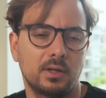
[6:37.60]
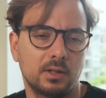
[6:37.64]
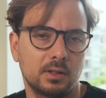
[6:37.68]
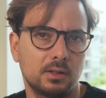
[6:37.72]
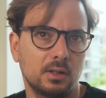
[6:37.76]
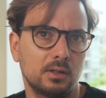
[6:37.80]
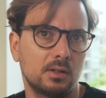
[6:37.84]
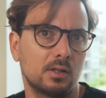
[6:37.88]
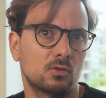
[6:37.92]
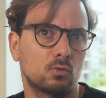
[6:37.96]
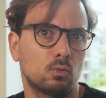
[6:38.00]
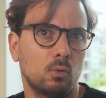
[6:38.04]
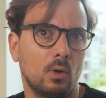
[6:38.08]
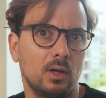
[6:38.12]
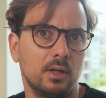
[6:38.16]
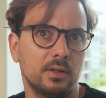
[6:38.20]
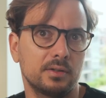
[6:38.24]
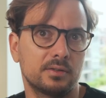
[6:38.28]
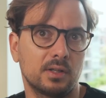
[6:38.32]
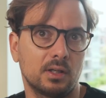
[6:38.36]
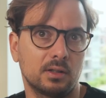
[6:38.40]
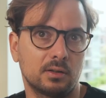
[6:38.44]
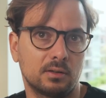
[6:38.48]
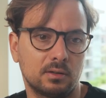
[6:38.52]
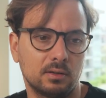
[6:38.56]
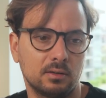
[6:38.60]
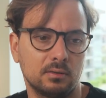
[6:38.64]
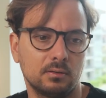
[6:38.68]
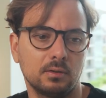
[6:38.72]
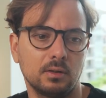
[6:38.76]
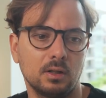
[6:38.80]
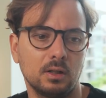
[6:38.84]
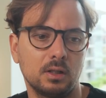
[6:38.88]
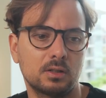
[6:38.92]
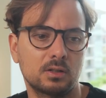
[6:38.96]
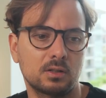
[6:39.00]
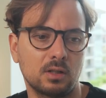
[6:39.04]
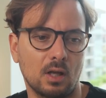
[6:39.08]
I did as well is that
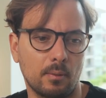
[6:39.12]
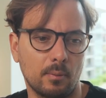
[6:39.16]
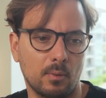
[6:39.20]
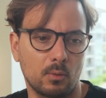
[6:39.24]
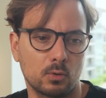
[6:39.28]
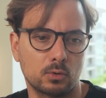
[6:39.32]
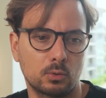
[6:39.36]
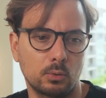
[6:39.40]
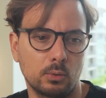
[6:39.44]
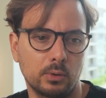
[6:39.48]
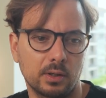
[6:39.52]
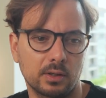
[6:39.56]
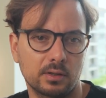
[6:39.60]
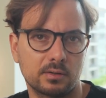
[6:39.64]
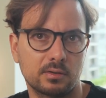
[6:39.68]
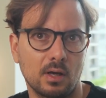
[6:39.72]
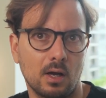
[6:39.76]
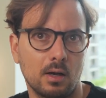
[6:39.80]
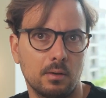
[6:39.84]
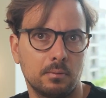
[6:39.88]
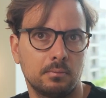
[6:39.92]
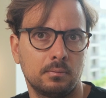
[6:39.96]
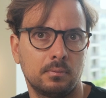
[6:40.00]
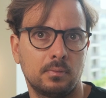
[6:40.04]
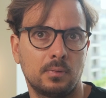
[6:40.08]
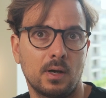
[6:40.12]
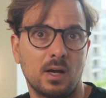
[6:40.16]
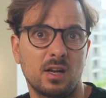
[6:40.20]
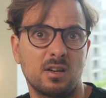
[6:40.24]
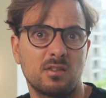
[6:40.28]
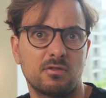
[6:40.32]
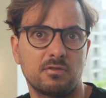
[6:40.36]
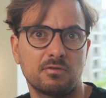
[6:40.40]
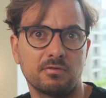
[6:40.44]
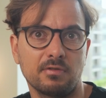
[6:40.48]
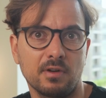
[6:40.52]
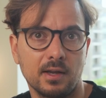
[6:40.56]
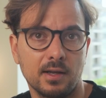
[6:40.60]
each time I was doing an exam and
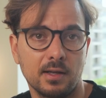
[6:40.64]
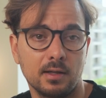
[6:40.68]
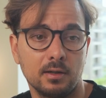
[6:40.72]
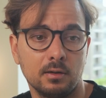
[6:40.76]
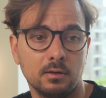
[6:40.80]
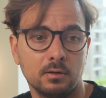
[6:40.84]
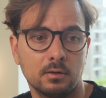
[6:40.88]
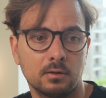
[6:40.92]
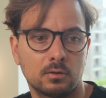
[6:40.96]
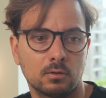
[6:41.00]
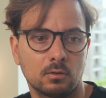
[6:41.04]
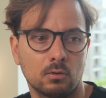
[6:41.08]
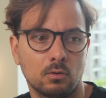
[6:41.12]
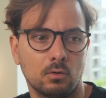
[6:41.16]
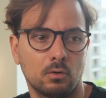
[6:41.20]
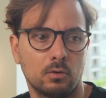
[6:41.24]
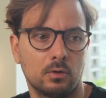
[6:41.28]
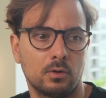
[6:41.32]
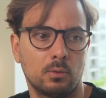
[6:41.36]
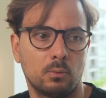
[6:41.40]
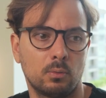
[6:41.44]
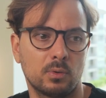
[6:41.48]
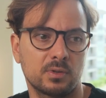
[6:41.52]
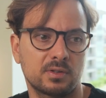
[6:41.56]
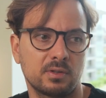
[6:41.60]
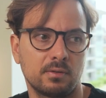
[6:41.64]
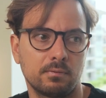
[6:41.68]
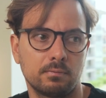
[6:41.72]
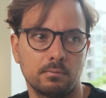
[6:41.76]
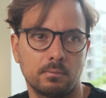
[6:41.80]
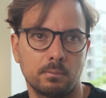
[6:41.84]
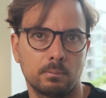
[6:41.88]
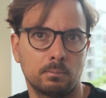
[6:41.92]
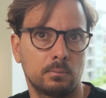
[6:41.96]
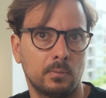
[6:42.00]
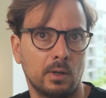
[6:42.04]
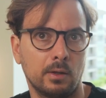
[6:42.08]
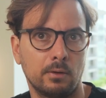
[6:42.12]
failed, or was
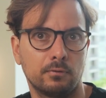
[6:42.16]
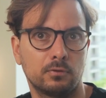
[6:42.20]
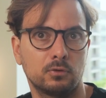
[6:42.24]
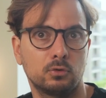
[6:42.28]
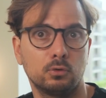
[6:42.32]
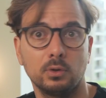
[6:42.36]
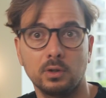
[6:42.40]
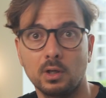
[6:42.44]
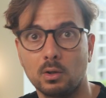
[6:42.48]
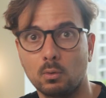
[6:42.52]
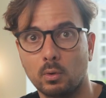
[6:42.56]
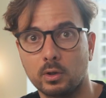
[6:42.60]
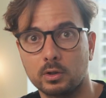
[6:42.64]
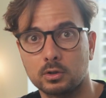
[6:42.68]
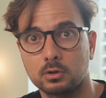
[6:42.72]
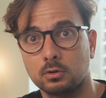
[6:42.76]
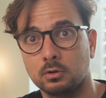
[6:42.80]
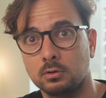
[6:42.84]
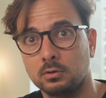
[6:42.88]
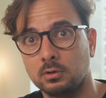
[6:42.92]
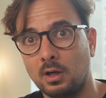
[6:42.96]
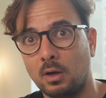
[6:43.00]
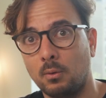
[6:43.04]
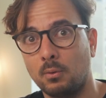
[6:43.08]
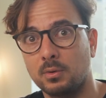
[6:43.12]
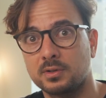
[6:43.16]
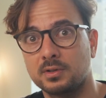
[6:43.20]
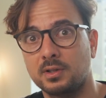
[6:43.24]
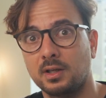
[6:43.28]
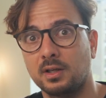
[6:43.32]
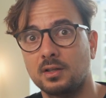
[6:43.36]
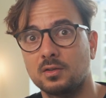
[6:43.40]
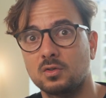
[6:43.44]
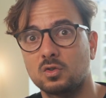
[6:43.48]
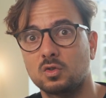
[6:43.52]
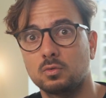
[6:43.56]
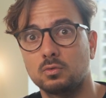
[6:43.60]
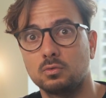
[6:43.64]
some kind of tricky question, I was
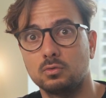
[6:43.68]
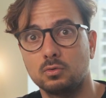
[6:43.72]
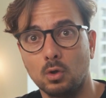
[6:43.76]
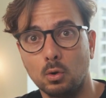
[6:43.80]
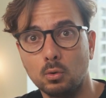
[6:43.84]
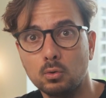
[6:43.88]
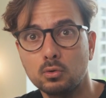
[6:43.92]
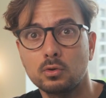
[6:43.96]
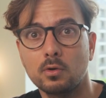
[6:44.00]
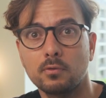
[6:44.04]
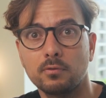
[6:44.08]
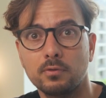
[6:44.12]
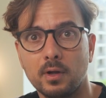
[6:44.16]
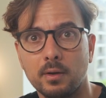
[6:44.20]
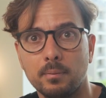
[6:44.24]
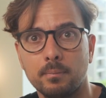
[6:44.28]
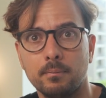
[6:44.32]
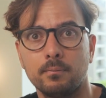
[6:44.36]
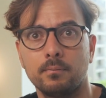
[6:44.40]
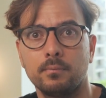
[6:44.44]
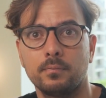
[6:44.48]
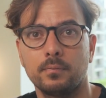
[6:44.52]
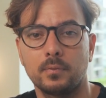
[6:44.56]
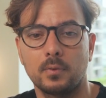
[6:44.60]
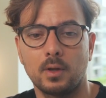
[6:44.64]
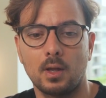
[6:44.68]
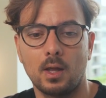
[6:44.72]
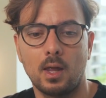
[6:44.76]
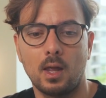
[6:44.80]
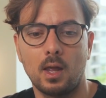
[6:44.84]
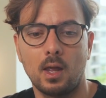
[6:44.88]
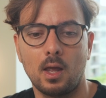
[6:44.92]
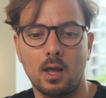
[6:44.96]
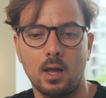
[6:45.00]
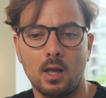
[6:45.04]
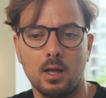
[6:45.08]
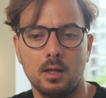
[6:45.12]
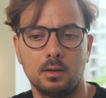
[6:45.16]
taking notes of them
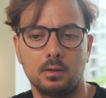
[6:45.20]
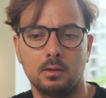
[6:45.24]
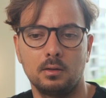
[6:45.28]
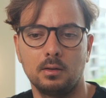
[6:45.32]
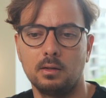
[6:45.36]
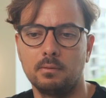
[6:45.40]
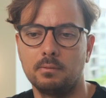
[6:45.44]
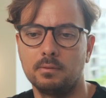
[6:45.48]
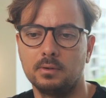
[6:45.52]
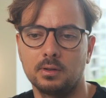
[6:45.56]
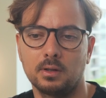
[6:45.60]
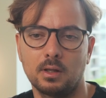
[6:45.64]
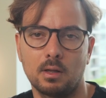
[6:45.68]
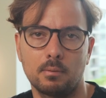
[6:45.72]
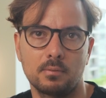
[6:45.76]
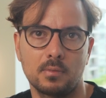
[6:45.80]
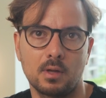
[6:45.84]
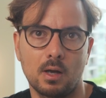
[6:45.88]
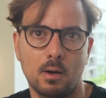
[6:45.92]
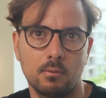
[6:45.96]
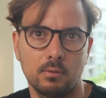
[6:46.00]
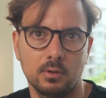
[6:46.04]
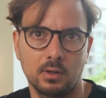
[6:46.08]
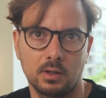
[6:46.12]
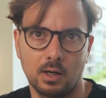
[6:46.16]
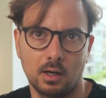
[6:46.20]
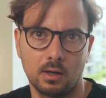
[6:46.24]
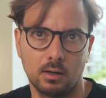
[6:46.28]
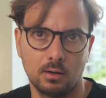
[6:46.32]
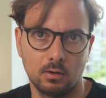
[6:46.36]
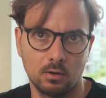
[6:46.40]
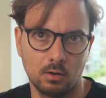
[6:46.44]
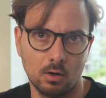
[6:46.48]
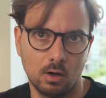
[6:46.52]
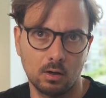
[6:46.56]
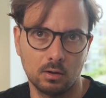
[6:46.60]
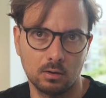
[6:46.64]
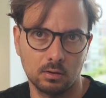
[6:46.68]
and leaving them down in a
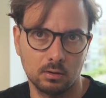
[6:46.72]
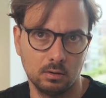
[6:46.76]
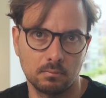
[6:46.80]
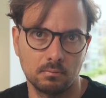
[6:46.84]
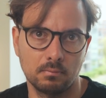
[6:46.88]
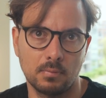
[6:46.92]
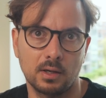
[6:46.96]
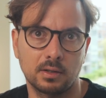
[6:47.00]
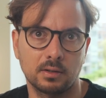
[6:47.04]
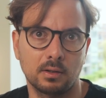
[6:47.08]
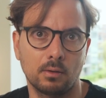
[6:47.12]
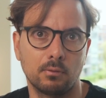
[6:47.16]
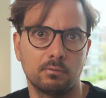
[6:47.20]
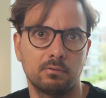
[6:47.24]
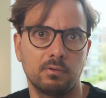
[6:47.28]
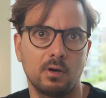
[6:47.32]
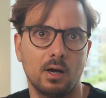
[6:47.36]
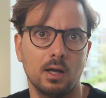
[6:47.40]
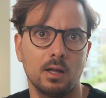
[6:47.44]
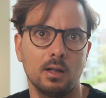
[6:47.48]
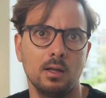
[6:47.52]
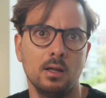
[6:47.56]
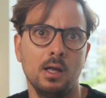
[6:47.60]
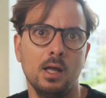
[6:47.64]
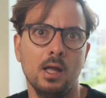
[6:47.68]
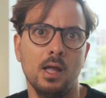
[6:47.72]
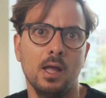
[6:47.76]
long markdown file.